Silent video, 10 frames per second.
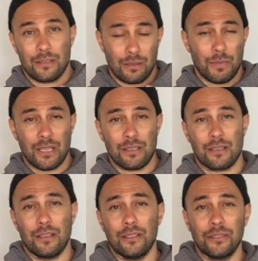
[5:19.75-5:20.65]
to
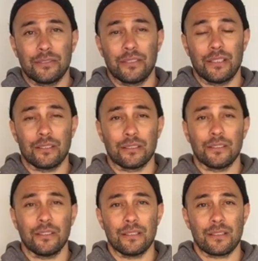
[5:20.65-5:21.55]
myself here
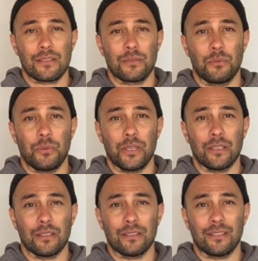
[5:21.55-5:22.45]
in this
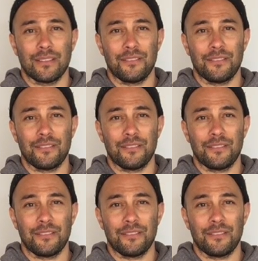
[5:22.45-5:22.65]
weird